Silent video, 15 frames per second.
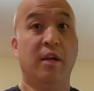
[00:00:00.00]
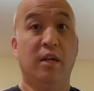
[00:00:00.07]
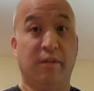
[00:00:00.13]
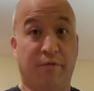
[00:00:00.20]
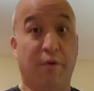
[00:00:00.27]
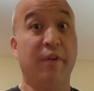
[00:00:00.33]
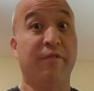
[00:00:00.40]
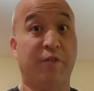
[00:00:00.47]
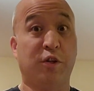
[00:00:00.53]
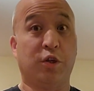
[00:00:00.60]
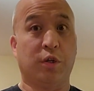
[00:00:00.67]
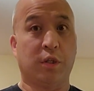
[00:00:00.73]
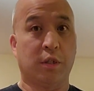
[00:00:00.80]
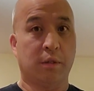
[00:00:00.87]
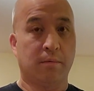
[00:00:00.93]
It's very
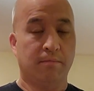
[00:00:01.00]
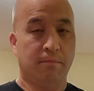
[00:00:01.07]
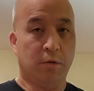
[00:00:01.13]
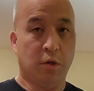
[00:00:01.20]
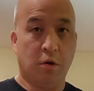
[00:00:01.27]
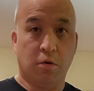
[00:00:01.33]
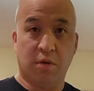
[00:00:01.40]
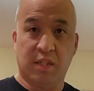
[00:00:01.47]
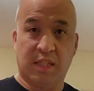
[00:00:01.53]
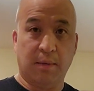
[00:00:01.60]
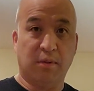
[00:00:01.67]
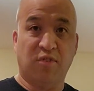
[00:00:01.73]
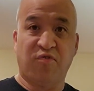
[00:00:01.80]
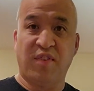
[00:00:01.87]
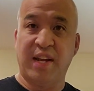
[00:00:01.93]
vicious. You go to
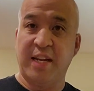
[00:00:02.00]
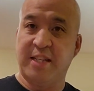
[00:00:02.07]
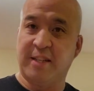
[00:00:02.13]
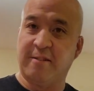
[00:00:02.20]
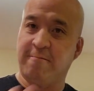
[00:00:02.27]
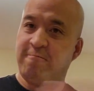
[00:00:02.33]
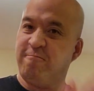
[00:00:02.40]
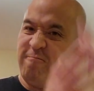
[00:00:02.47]
someone's face and